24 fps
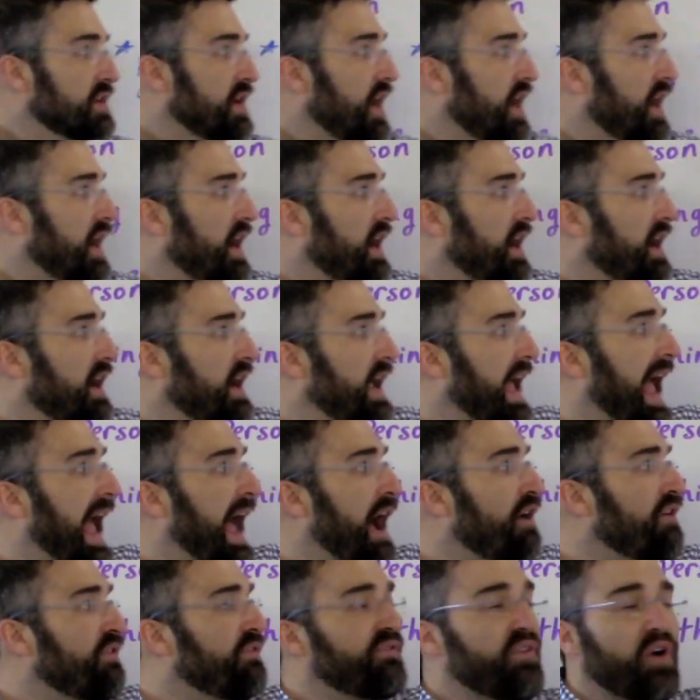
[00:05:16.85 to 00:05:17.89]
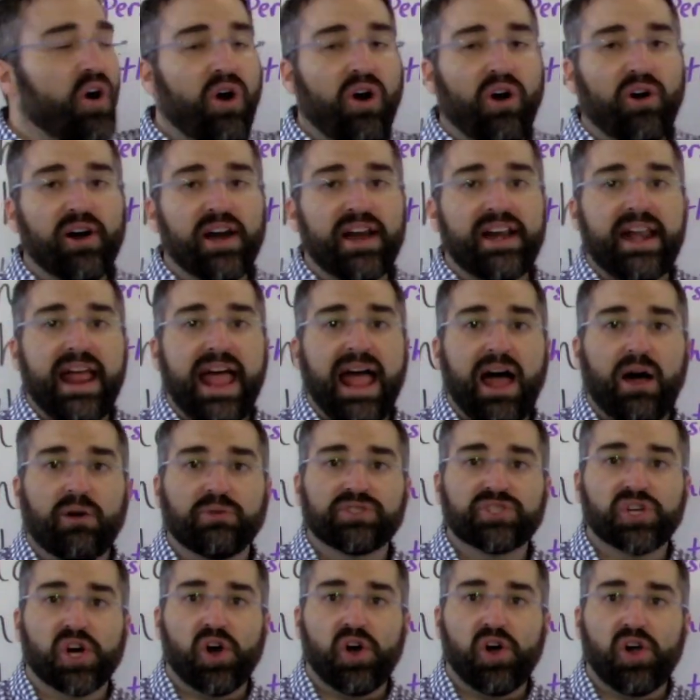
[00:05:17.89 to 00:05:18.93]
How far and how
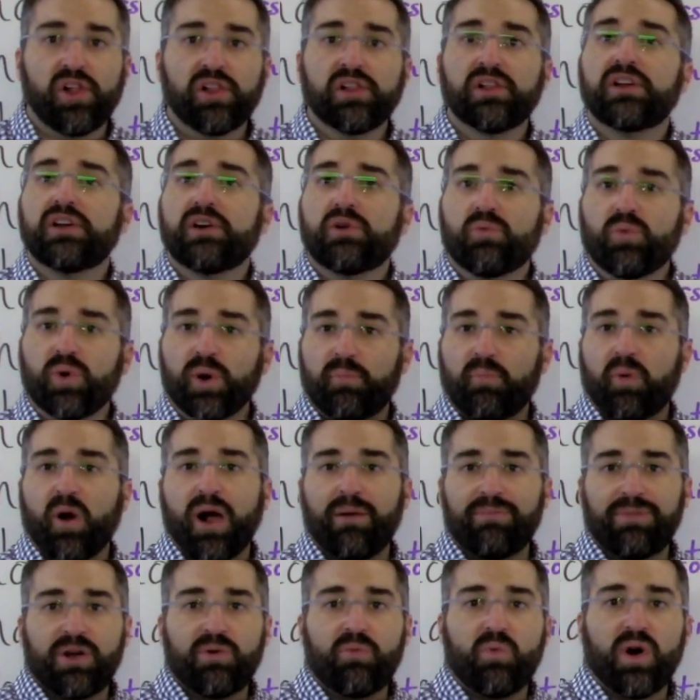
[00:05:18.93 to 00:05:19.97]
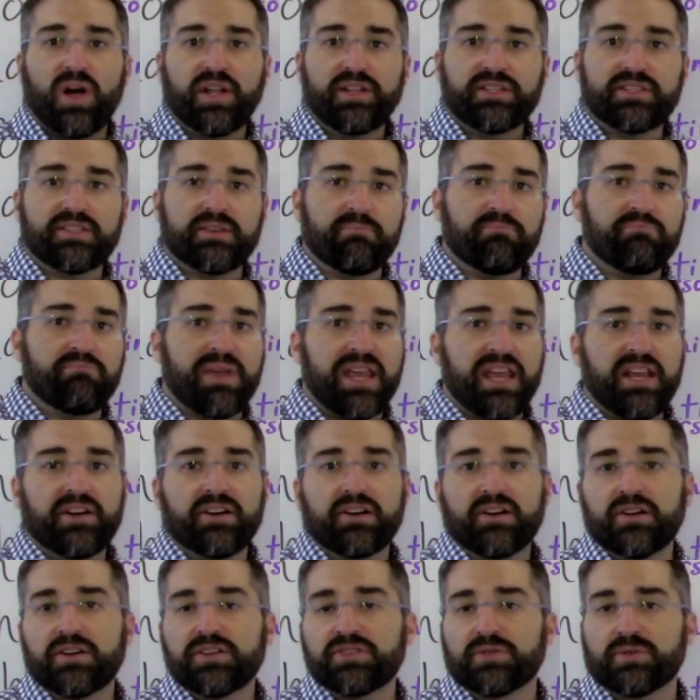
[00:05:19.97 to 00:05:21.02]
tall? We probably want
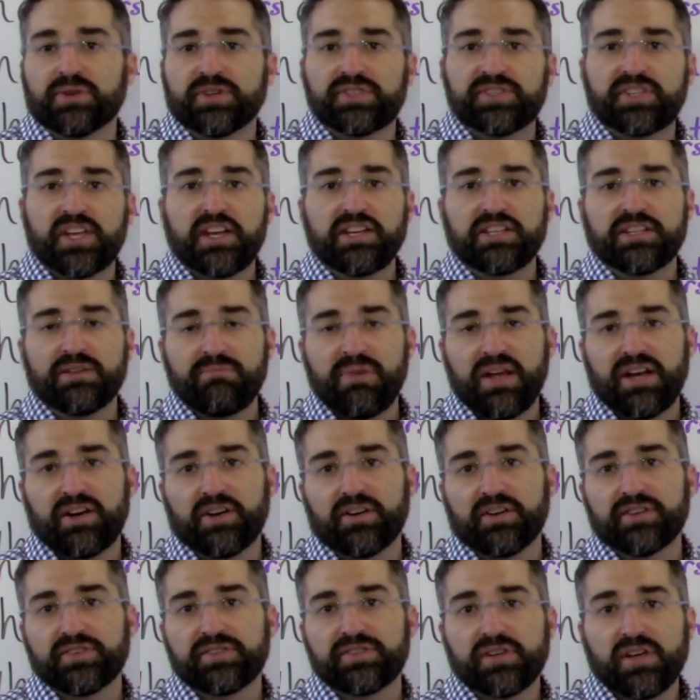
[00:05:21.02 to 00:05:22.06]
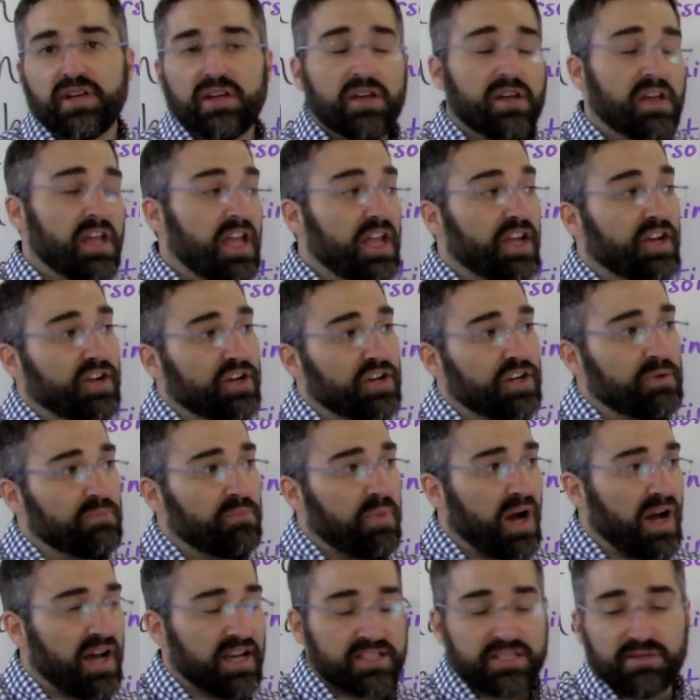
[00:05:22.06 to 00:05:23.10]
meters or centimeters. It could
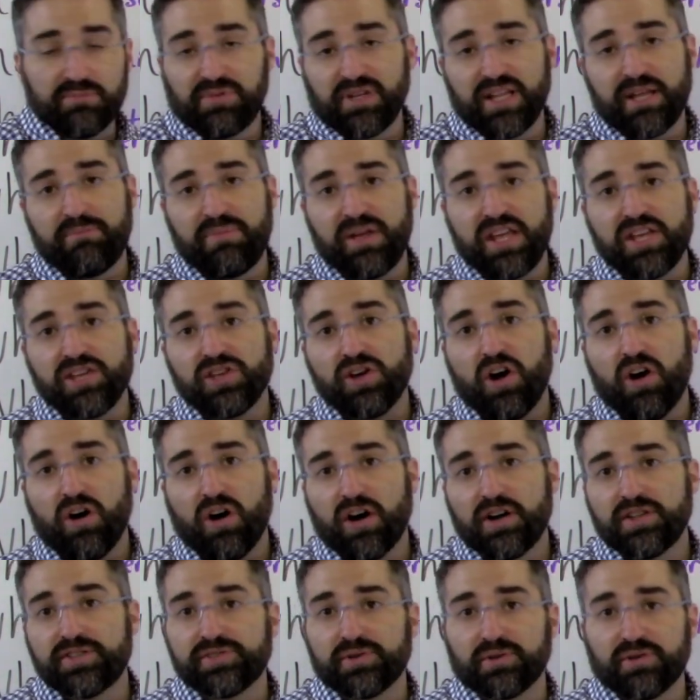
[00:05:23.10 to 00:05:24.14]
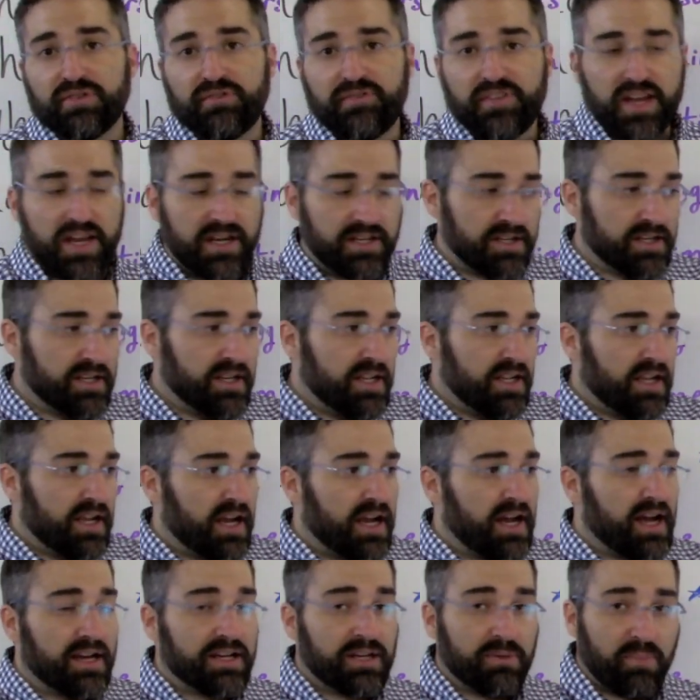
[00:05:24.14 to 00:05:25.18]
possibly be yards or feet,
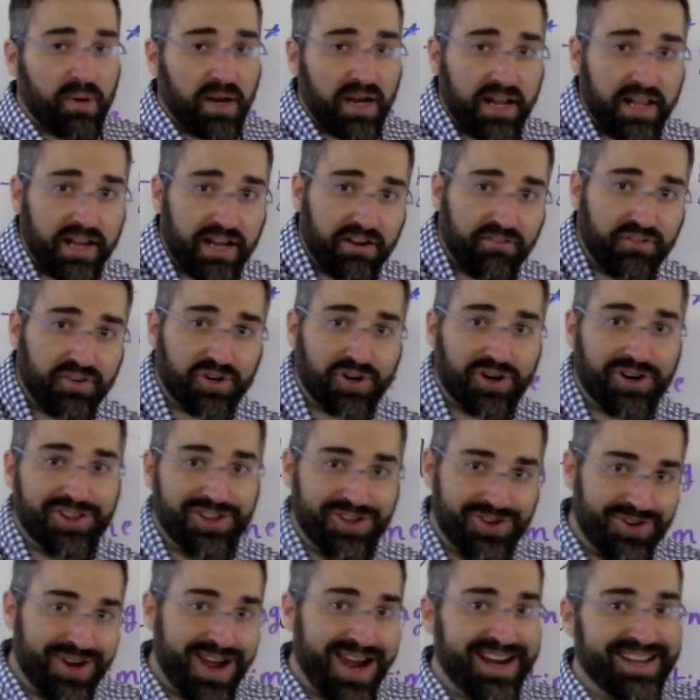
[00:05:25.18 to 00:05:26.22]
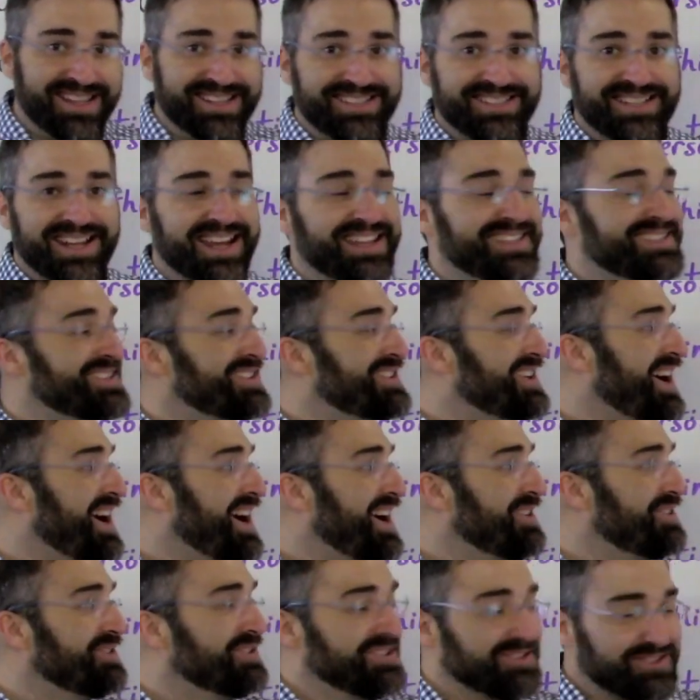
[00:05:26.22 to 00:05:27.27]
depending if you're in the United States or
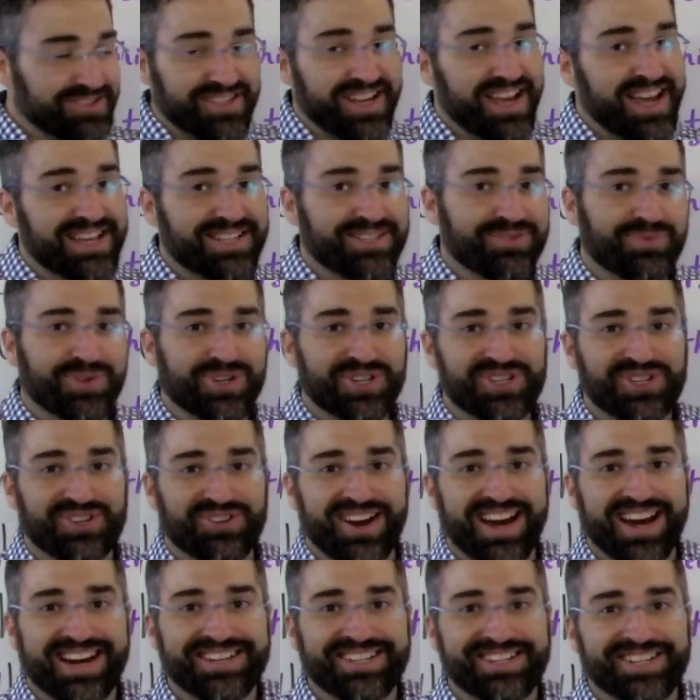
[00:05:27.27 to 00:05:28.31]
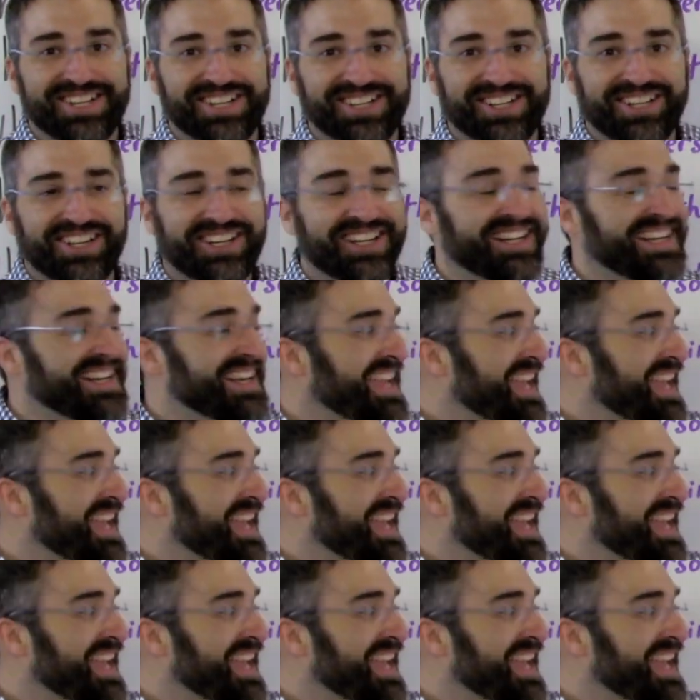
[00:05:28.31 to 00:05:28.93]
not. Yes, we're strange here.